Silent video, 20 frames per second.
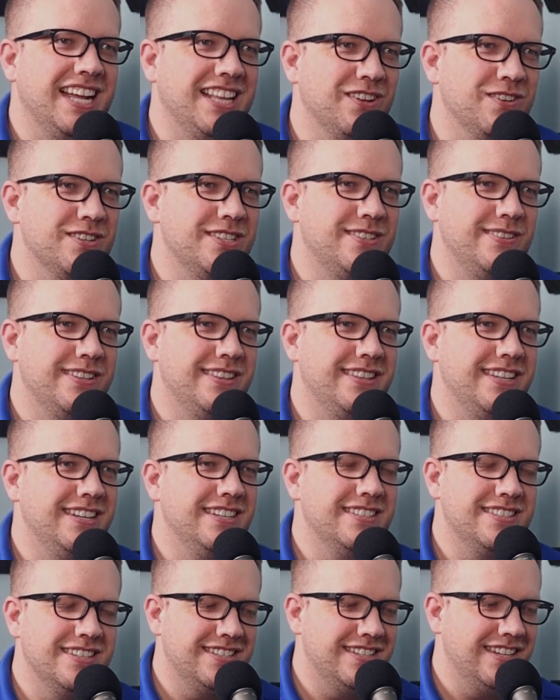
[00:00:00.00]
those three
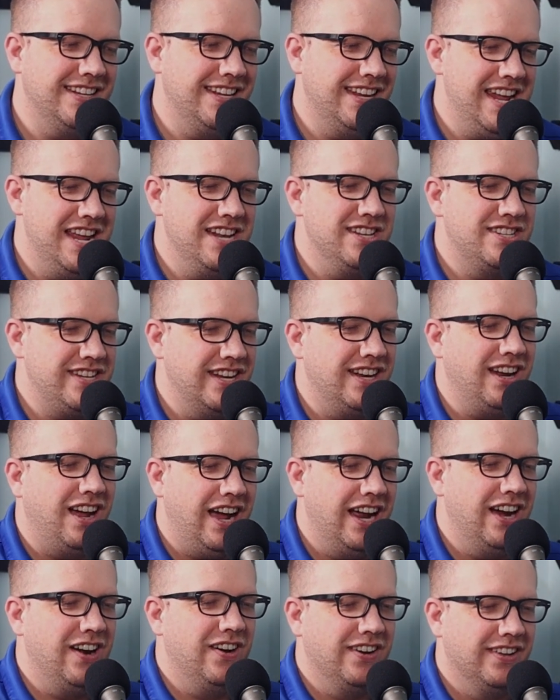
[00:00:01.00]
things, just instant
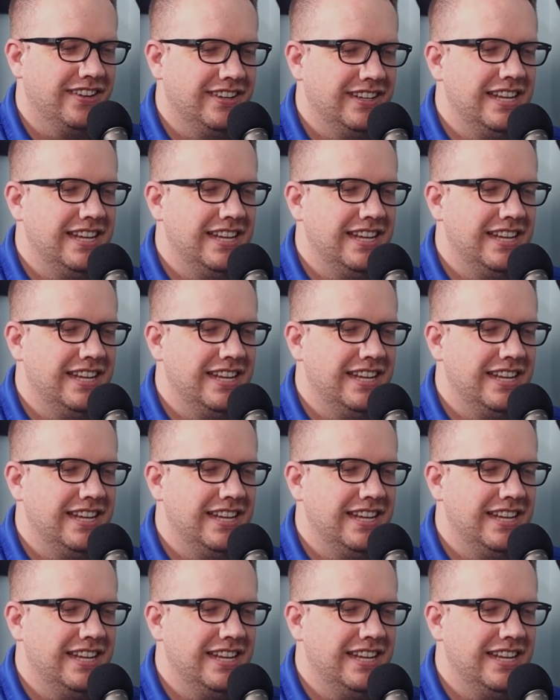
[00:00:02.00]
hired.